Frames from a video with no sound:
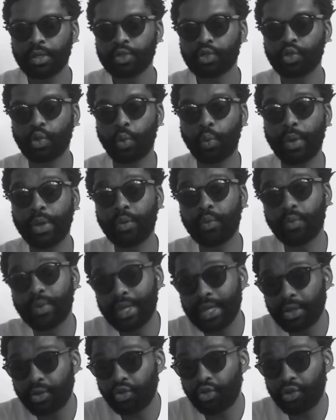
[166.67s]
So when
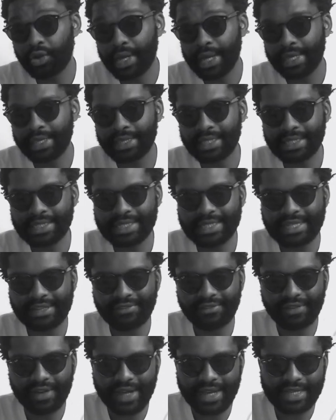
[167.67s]
we create these
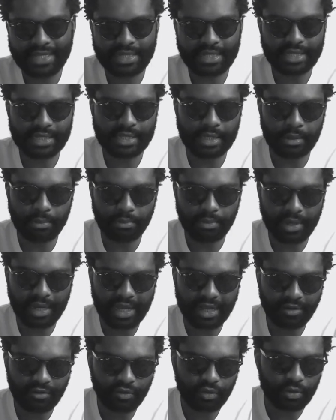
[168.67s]
devices and
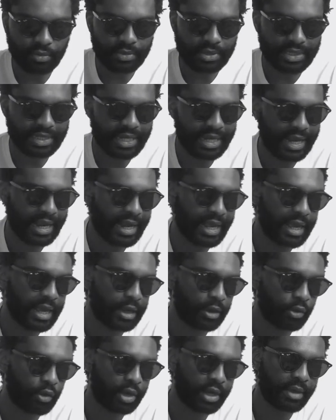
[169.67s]
platforms that
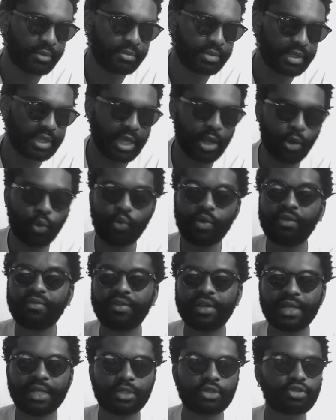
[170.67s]
are going to be the
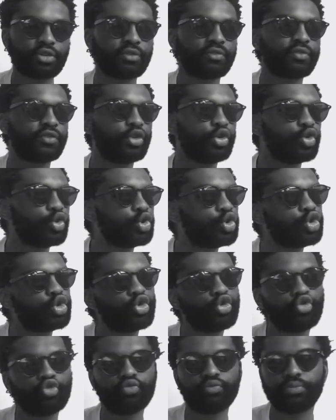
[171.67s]
equivalent of
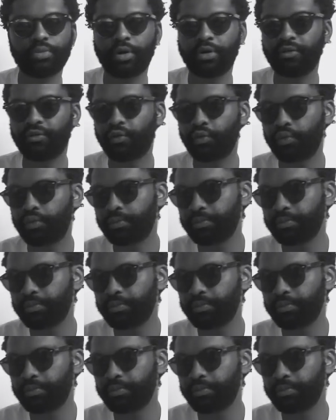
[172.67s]
YouTube, of